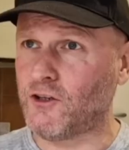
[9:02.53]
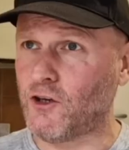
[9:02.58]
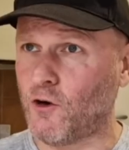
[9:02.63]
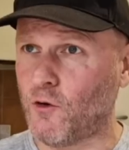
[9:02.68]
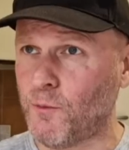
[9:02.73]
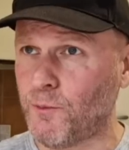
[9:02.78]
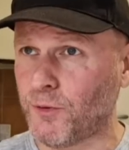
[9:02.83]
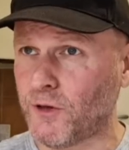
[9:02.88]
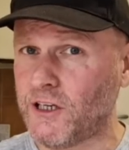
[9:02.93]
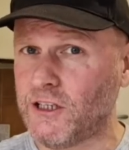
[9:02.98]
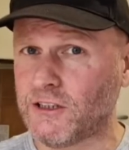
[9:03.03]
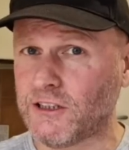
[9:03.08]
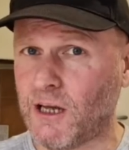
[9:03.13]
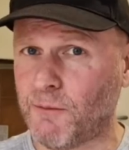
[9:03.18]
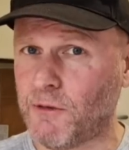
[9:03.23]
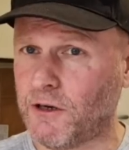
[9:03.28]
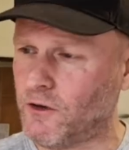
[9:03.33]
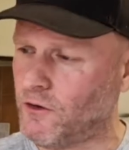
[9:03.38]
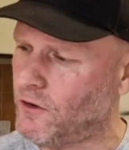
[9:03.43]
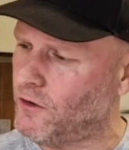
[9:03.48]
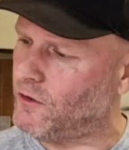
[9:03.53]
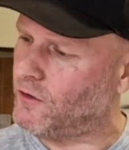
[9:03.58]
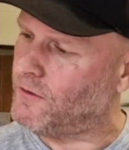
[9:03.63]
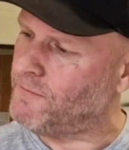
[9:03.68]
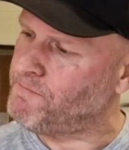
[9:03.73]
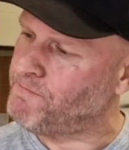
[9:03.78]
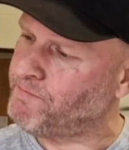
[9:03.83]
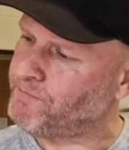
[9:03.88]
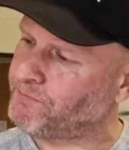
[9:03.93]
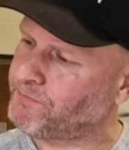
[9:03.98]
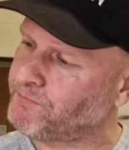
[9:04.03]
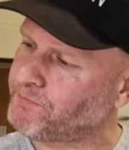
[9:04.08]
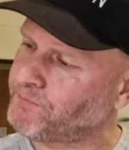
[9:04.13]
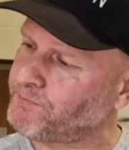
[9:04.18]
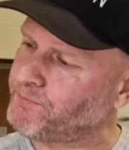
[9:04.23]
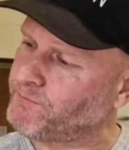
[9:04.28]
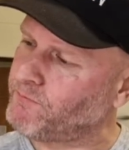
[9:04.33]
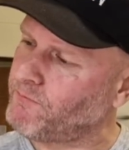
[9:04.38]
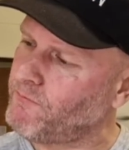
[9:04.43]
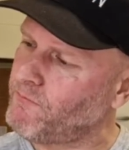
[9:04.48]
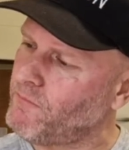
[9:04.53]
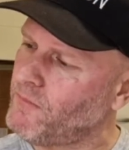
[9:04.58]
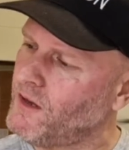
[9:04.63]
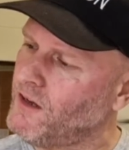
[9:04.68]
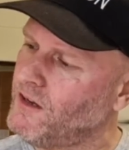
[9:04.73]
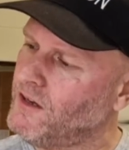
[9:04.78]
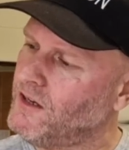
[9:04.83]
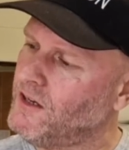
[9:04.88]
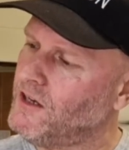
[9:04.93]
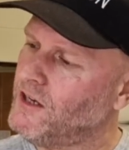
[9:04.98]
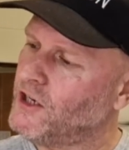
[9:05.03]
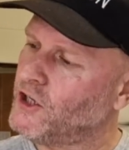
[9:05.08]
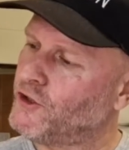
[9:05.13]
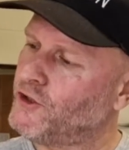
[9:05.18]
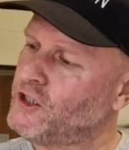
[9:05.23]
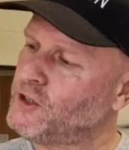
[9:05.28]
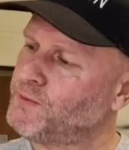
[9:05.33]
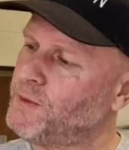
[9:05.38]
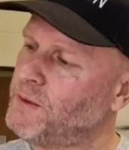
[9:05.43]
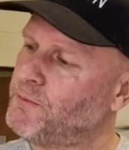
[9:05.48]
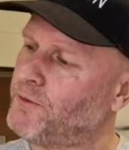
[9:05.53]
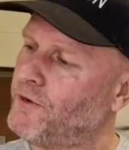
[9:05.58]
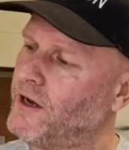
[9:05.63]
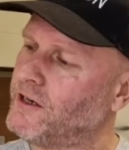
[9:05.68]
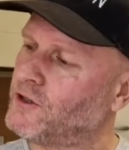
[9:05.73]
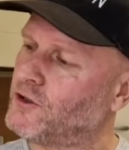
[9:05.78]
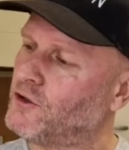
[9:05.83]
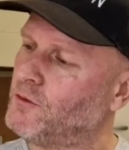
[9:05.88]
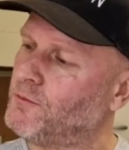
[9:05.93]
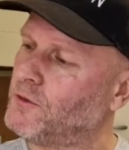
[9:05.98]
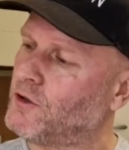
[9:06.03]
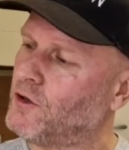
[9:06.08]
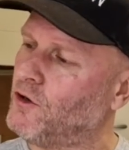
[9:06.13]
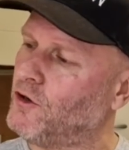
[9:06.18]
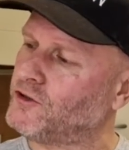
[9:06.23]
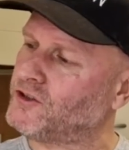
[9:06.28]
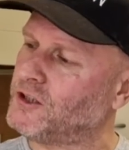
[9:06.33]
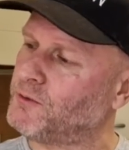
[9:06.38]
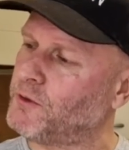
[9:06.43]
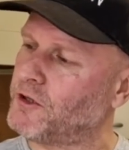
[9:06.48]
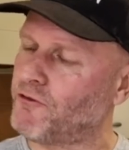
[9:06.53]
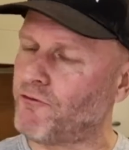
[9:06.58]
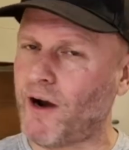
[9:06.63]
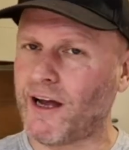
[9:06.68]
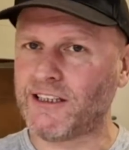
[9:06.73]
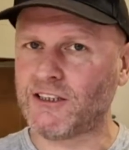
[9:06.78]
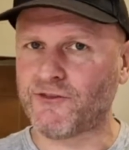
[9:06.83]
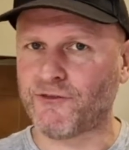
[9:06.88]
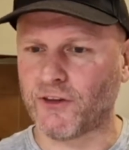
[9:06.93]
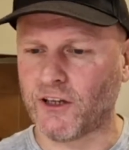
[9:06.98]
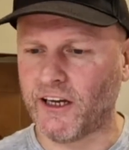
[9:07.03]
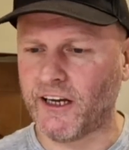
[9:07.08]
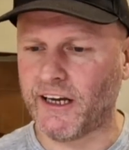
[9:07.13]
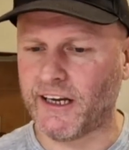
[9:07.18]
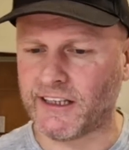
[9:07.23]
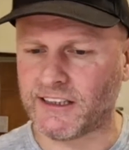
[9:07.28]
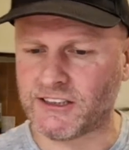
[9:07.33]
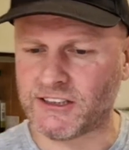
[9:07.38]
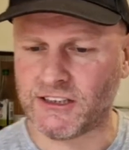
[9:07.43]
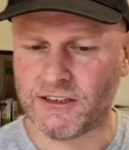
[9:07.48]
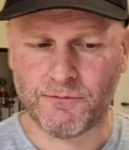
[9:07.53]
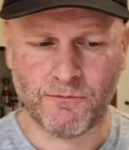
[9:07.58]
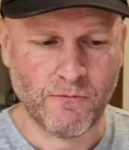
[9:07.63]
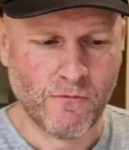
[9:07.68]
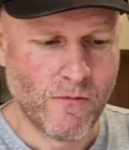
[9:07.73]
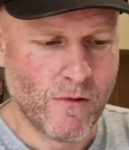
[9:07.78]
do, please let me know. Crispy breadcrumb coating with rice flakes.